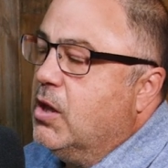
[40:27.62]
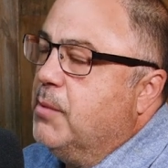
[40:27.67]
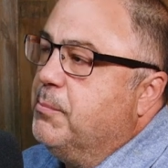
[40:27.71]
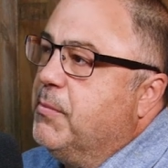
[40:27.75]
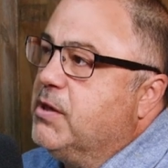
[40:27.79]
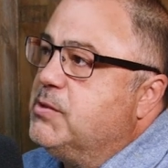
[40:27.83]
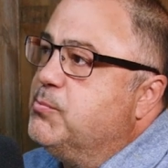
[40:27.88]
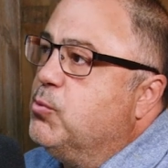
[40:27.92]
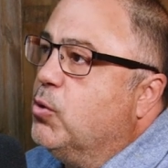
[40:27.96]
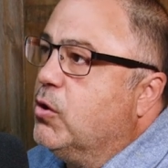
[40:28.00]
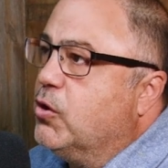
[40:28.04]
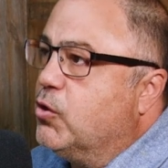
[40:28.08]

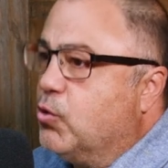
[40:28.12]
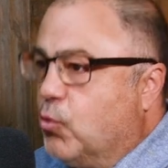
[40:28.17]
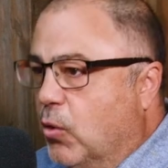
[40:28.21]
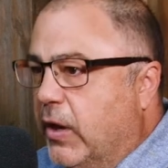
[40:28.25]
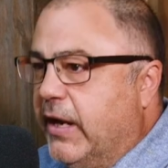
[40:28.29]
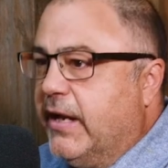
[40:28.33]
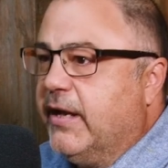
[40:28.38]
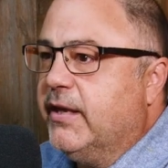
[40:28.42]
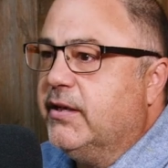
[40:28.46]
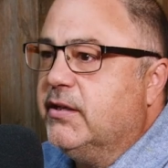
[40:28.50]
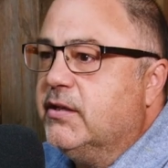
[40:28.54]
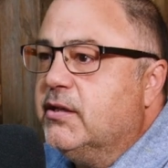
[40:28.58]
much more
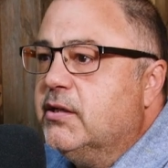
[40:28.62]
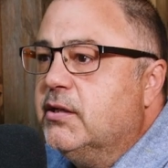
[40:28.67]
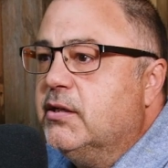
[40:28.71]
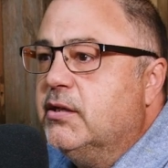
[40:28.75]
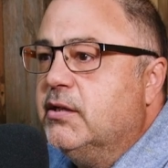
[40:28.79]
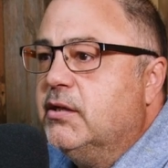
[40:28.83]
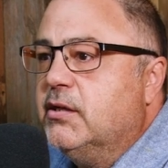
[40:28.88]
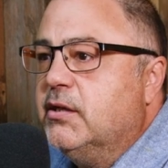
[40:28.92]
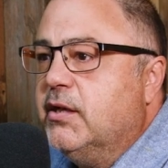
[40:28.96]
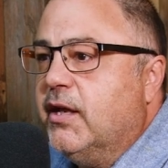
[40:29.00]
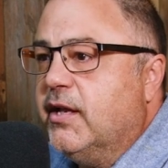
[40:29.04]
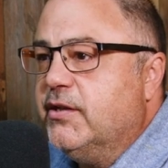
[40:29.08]
ingrained
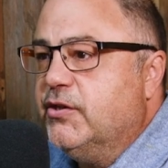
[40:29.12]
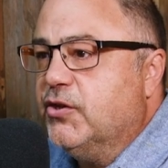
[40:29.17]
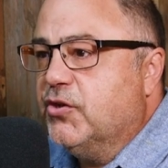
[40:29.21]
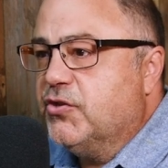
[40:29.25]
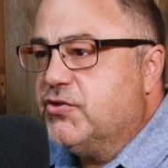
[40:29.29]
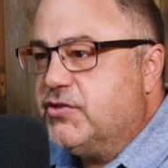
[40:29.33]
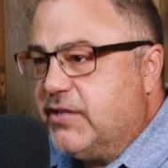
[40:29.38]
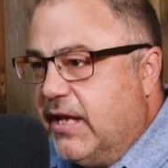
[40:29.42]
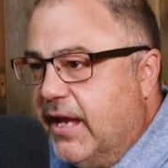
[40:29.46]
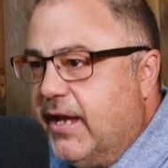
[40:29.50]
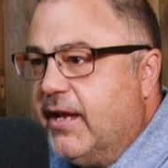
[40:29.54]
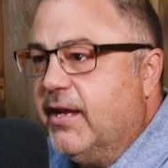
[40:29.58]
mm-hmm. in your
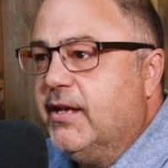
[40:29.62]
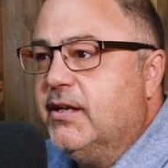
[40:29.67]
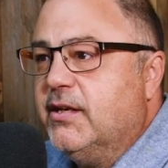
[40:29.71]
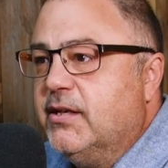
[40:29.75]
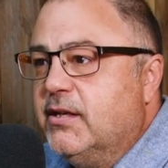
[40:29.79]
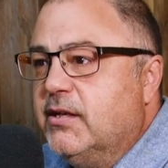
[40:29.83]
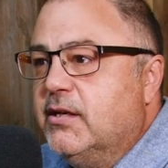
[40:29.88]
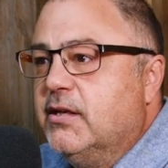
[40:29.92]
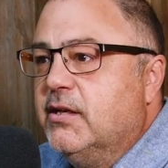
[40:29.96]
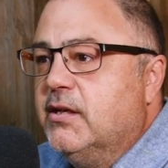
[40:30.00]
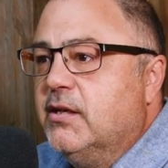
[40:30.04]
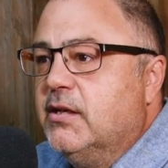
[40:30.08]
day,
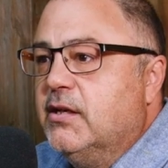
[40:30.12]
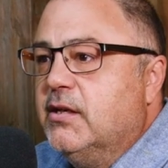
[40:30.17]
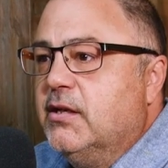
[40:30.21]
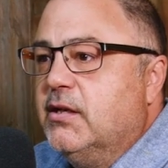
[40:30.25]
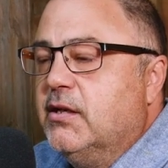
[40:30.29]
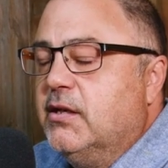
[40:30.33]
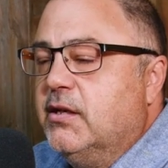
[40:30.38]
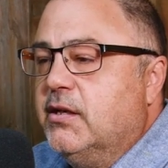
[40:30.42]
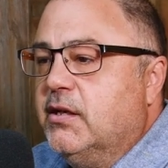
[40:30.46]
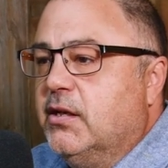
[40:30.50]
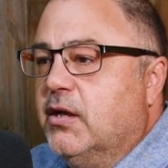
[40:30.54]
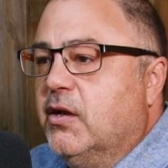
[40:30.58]

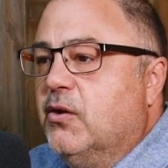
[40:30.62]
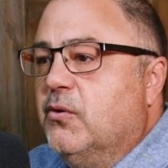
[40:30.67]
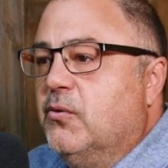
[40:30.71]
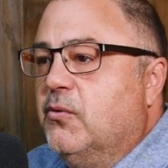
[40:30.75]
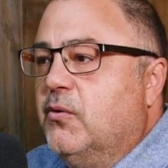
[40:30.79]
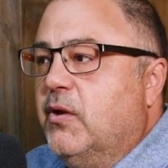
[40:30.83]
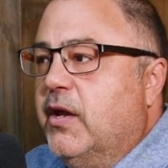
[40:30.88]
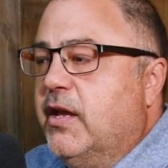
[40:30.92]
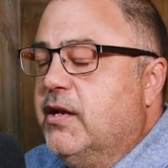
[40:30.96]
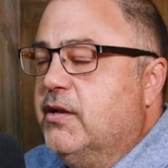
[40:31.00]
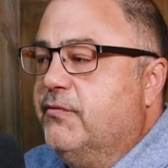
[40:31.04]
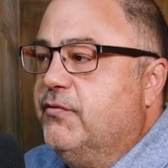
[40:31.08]
you know.
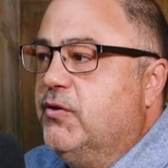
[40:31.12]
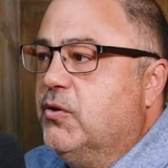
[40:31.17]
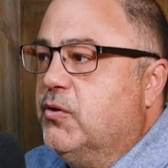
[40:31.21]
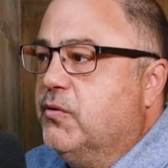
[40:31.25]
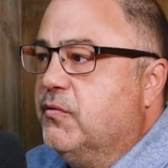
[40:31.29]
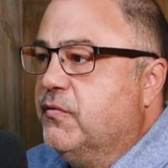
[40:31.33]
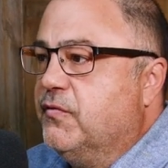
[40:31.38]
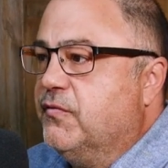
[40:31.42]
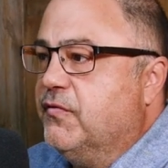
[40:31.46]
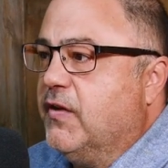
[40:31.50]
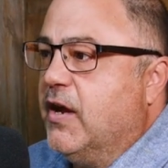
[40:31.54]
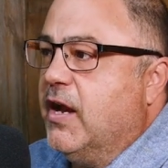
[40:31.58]
And if you
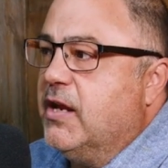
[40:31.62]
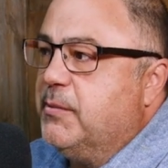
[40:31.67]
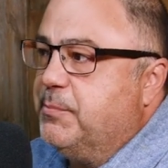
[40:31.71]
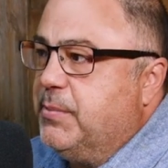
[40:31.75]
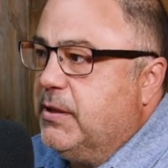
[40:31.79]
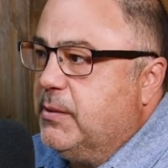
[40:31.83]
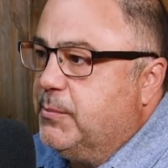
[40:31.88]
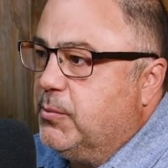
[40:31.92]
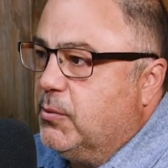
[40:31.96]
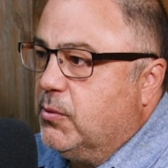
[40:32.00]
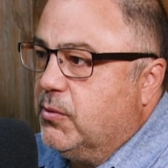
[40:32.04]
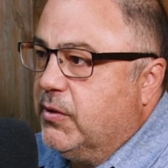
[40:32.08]
can find
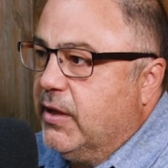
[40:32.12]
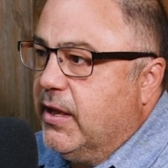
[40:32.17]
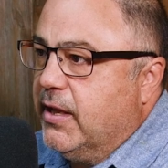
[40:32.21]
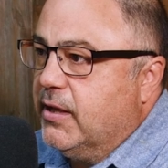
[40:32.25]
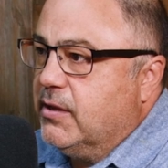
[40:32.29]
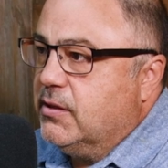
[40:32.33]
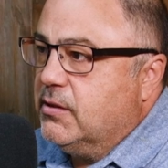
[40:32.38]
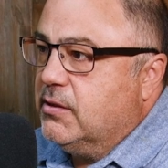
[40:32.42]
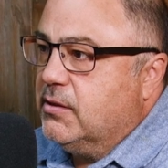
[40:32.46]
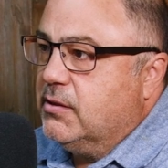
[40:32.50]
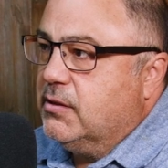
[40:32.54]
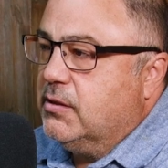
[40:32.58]
people
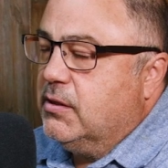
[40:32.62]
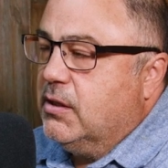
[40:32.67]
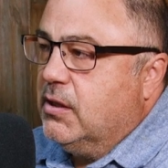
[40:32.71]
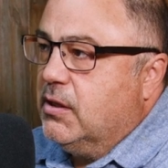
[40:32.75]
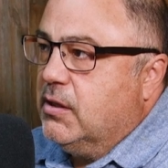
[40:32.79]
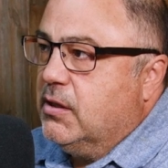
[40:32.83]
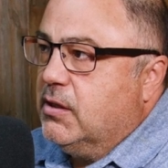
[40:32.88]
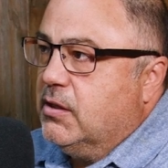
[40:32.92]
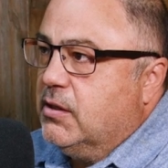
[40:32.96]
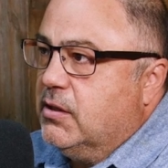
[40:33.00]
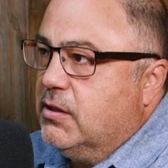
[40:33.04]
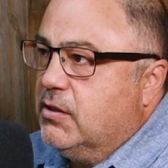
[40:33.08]
that
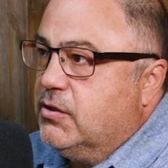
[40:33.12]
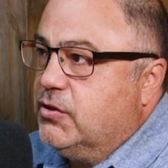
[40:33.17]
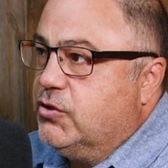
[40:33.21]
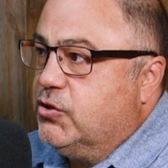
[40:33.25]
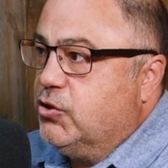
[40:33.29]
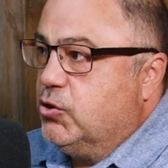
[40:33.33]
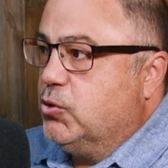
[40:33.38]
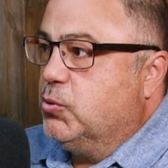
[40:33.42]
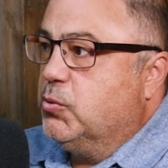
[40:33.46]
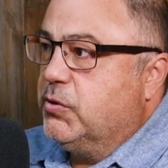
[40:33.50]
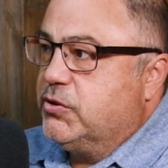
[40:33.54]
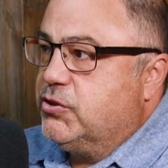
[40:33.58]

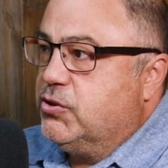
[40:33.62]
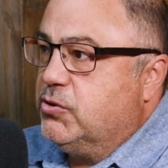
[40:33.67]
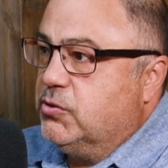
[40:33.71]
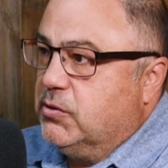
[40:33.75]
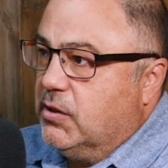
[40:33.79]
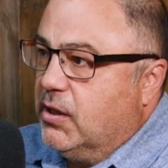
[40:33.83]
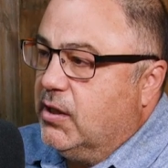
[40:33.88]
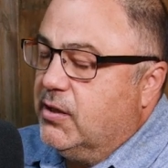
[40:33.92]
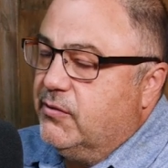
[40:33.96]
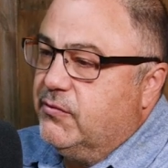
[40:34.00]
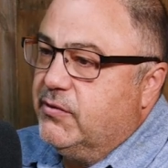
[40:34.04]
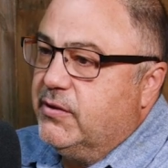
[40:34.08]
do what you
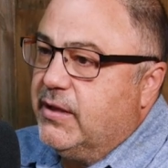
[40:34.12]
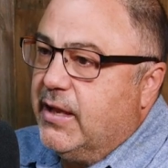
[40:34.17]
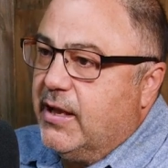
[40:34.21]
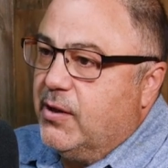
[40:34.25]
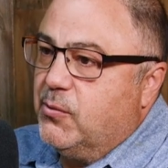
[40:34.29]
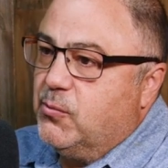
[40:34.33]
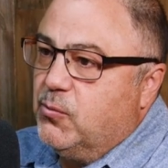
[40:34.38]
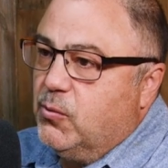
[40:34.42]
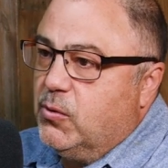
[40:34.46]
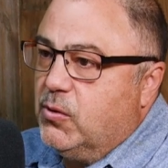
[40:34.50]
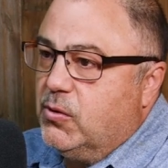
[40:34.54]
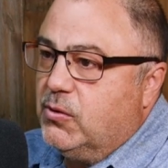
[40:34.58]
love in
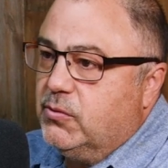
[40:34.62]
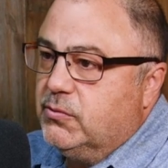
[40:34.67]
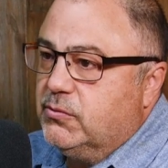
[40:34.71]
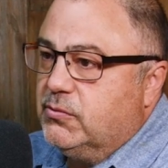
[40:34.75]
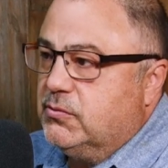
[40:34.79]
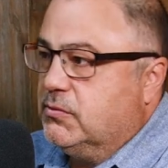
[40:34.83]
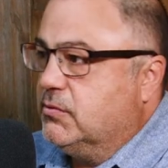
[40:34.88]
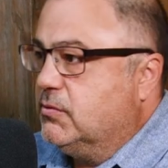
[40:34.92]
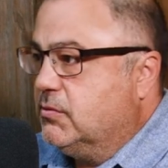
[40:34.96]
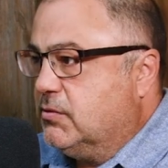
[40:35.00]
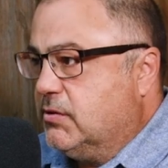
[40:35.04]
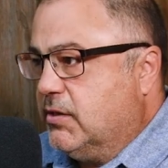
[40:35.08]
that world,
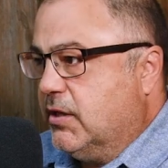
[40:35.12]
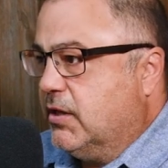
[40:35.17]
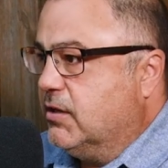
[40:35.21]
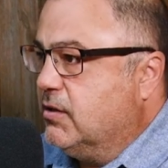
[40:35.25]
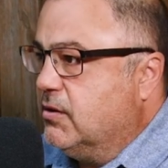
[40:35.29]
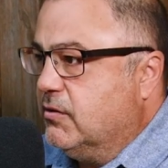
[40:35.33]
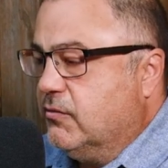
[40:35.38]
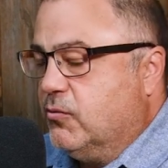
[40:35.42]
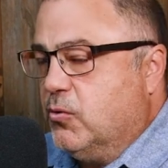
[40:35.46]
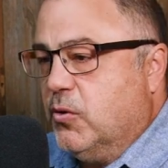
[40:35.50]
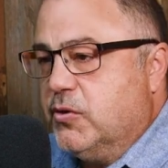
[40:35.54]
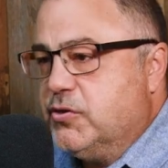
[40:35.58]
then
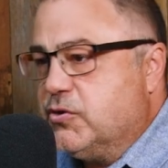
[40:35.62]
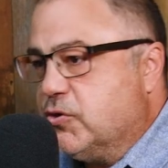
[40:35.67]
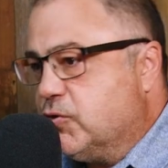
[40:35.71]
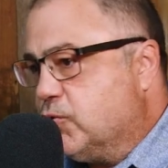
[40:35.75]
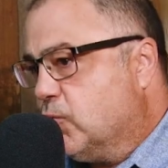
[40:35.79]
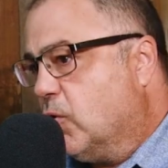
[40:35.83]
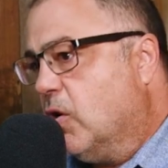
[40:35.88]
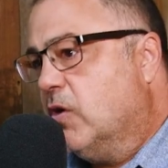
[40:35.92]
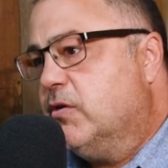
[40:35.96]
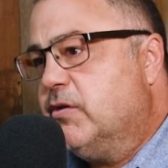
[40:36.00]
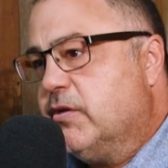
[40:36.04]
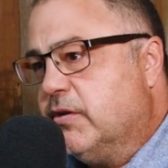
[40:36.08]
of course you're
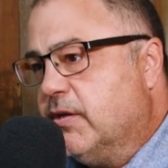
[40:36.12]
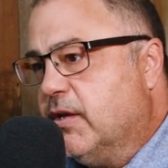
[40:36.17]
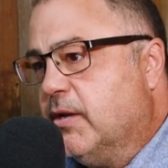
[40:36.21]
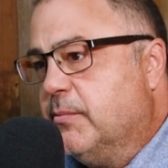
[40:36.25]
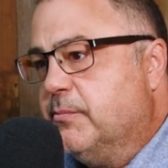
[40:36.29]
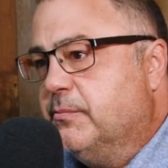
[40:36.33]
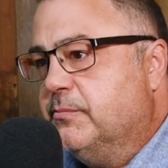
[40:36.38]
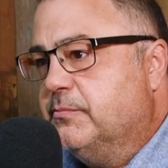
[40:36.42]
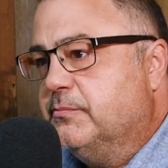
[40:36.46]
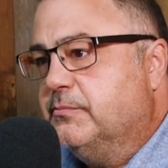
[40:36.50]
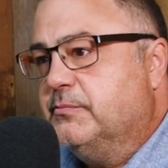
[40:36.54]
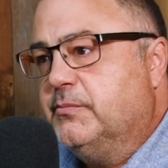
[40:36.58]
drawn to
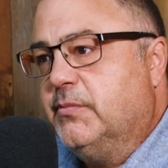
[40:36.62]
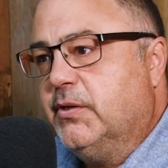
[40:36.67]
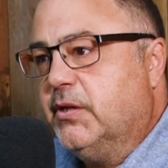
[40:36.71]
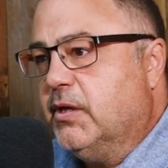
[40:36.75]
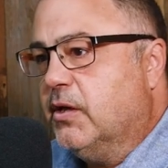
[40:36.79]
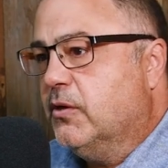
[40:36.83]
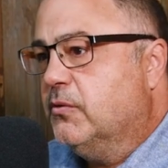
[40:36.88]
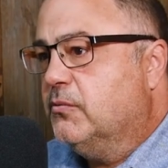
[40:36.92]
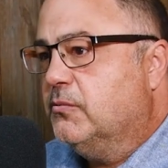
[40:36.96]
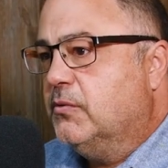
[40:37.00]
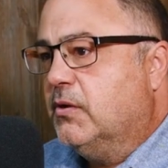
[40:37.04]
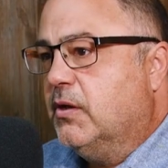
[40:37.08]
them, you
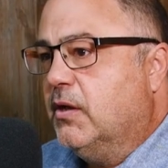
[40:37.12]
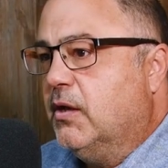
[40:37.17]
know.